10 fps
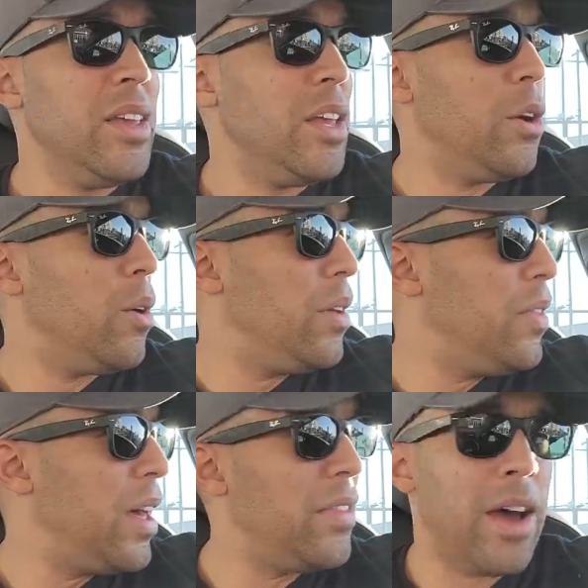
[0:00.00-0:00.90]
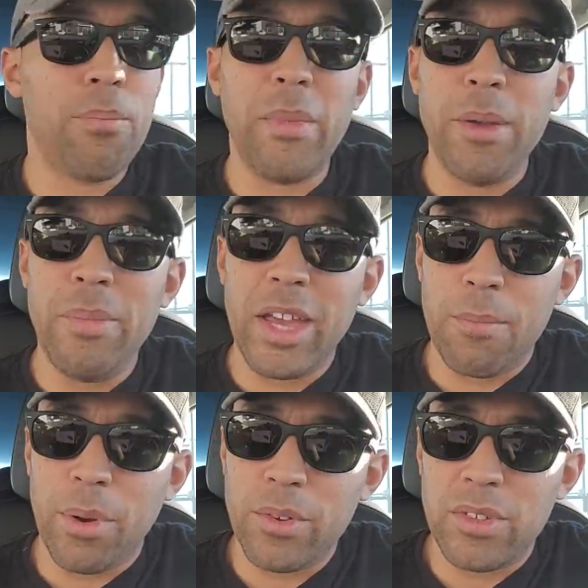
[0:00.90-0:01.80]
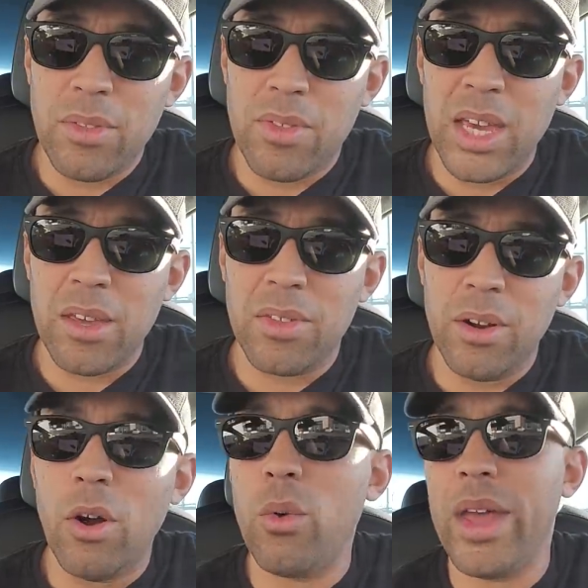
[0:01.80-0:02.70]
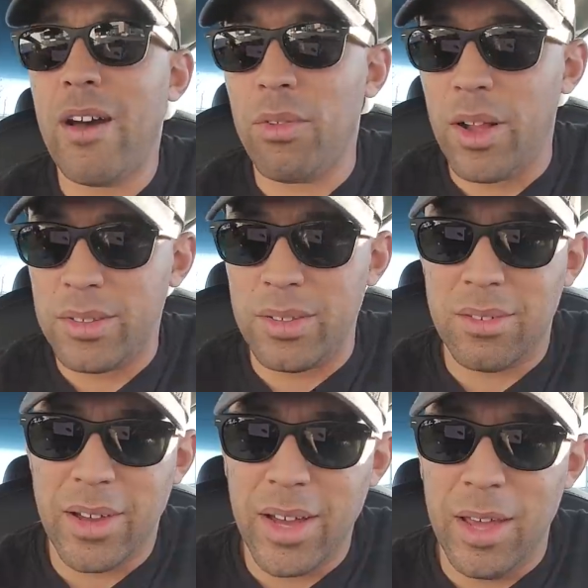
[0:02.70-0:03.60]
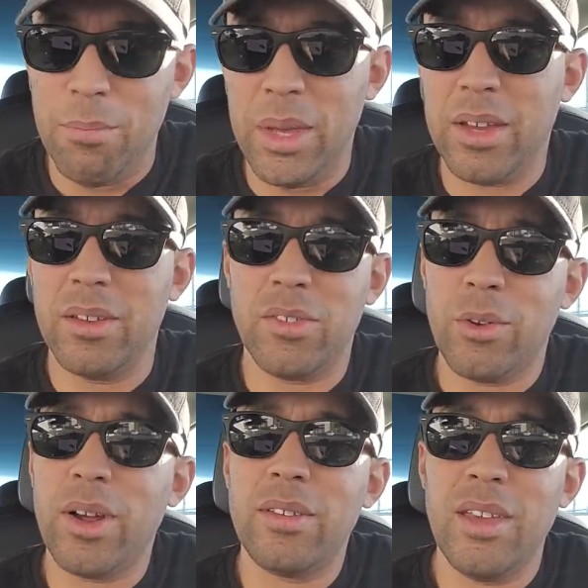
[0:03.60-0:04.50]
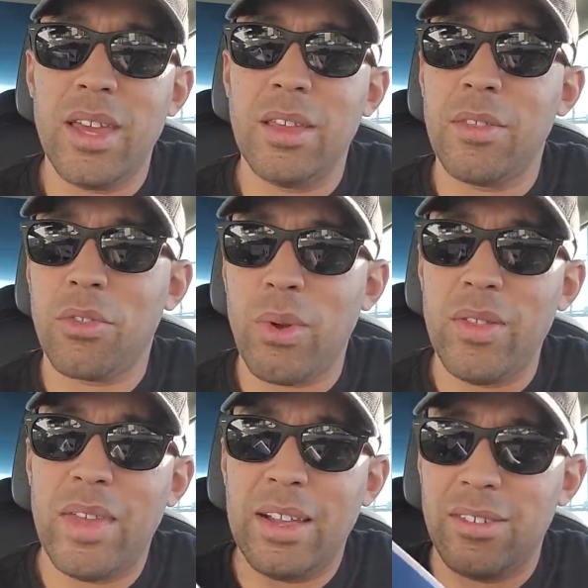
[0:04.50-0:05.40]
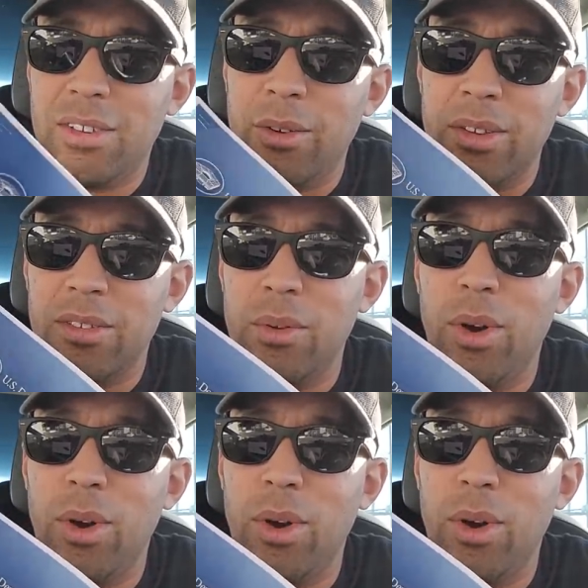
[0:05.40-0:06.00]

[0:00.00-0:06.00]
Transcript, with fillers: you know that that might make a person think that oh we have lots of time because they're not taking the threat that seriously.